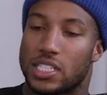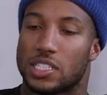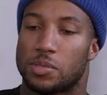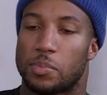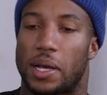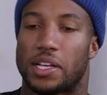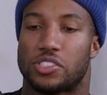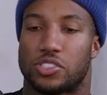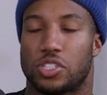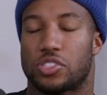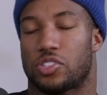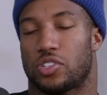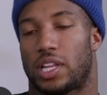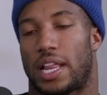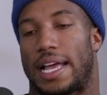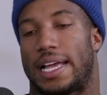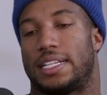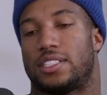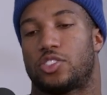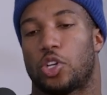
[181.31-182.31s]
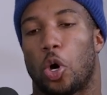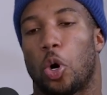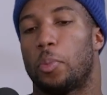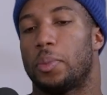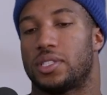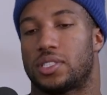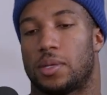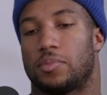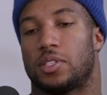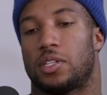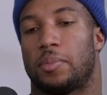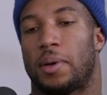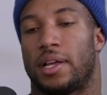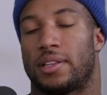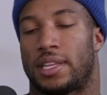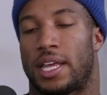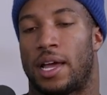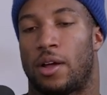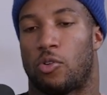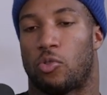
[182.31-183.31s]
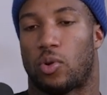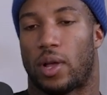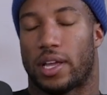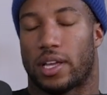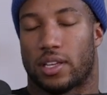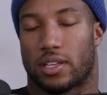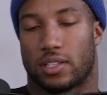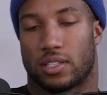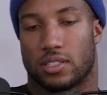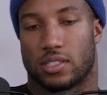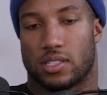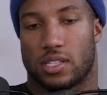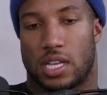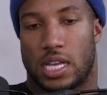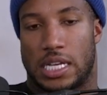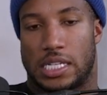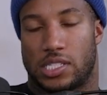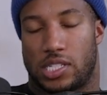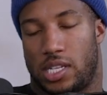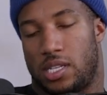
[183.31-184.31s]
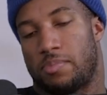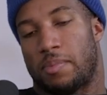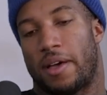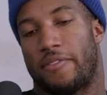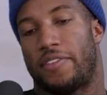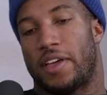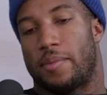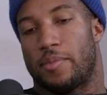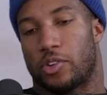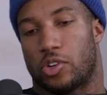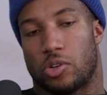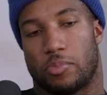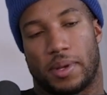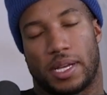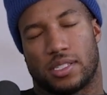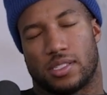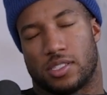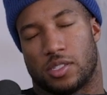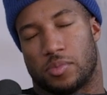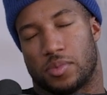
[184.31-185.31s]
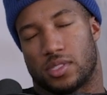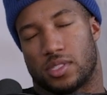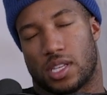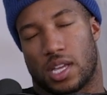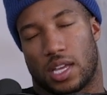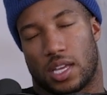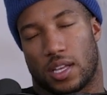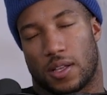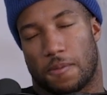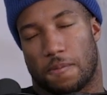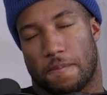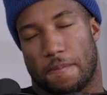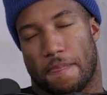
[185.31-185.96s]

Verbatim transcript: Crazy because my sister like had told me something about that. Like, she hit my family group message and was like,